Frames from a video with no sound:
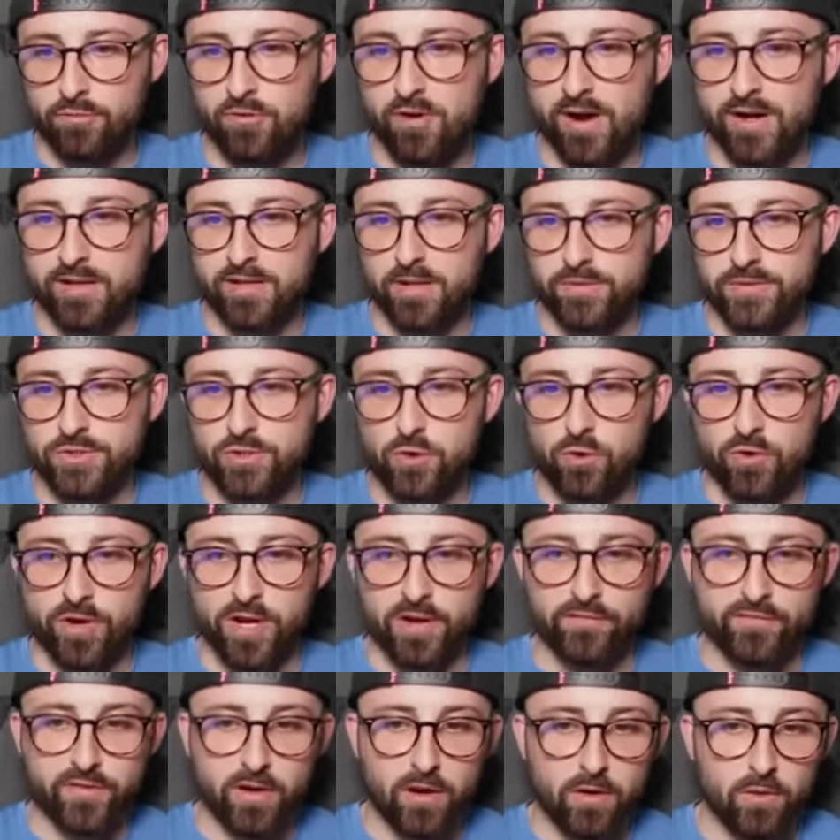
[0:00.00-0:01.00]
Brighton don't score
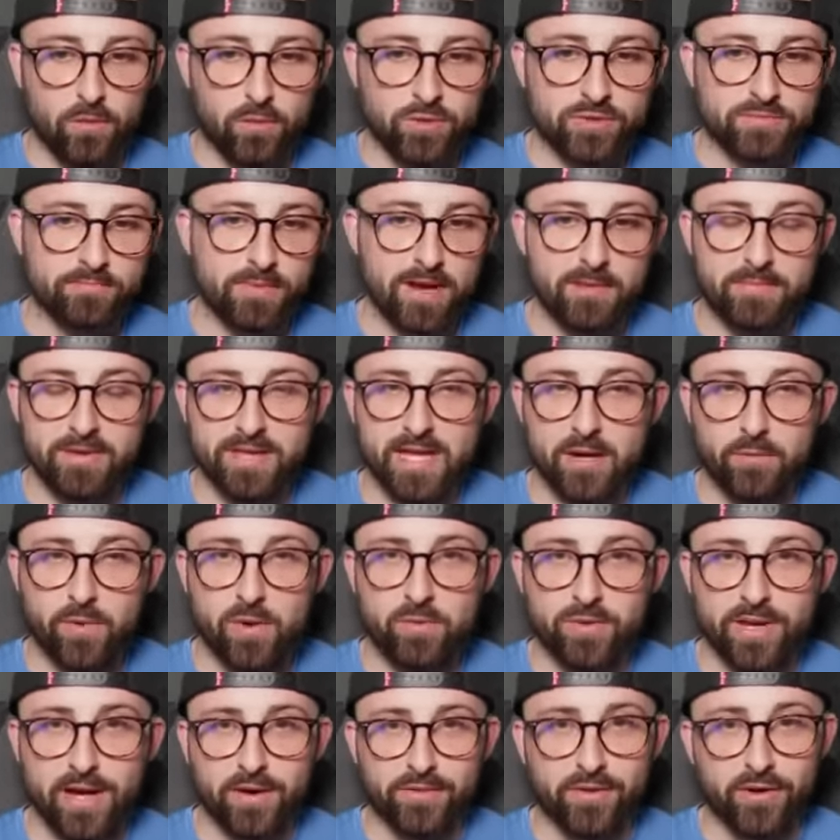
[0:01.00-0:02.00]
enough goals. Maybe they
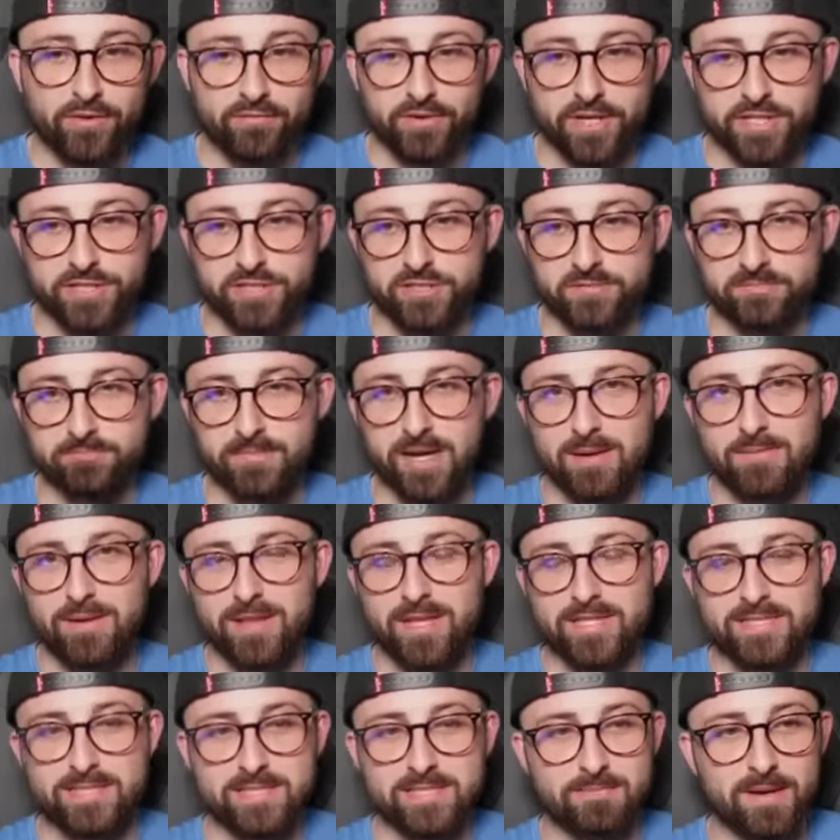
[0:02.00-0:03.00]
will now, though, Richard. Maybe
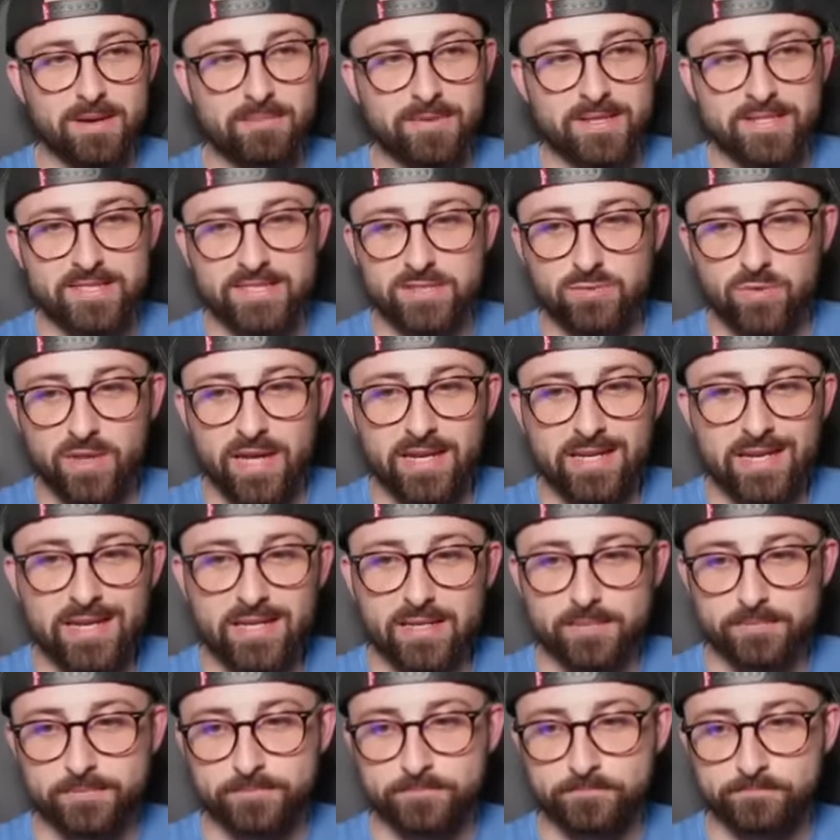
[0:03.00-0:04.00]
this is all they
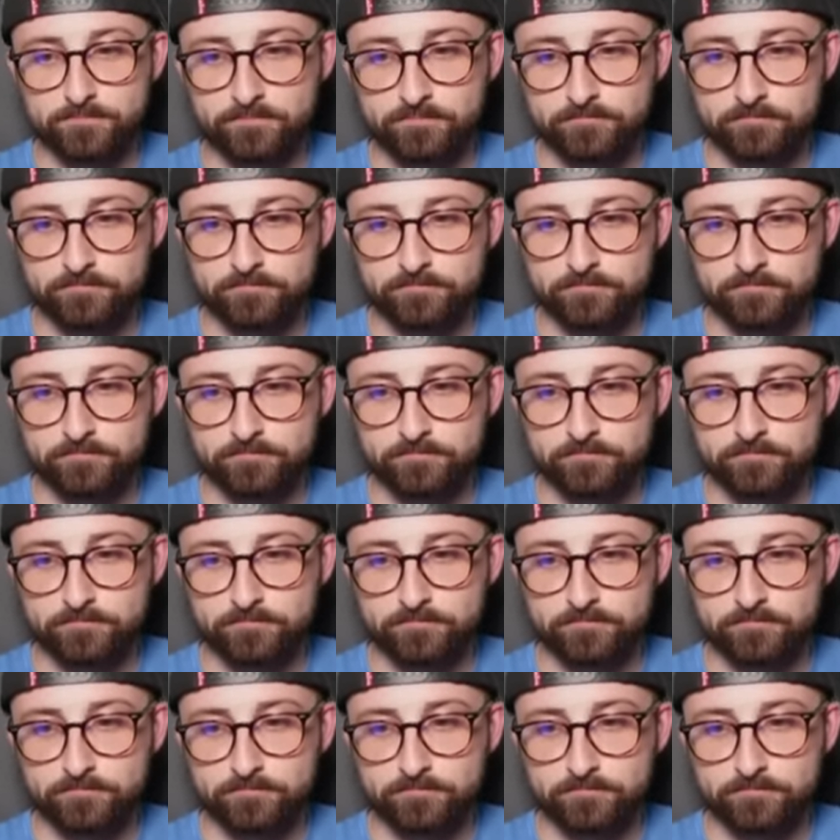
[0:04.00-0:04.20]
needed.